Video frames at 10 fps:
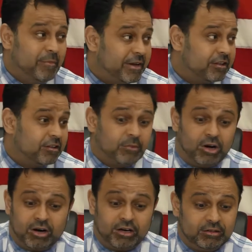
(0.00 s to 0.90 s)
Many of them
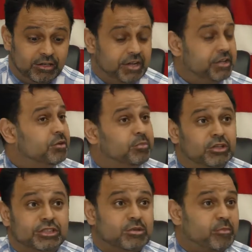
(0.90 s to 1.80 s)
are in the
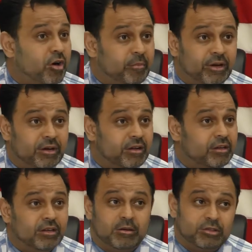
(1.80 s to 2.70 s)
police department.
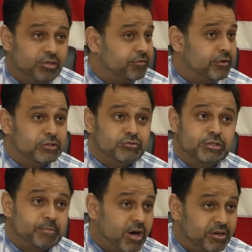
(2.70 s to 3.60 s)
The first
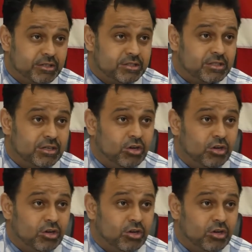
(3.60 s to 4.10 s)
responders.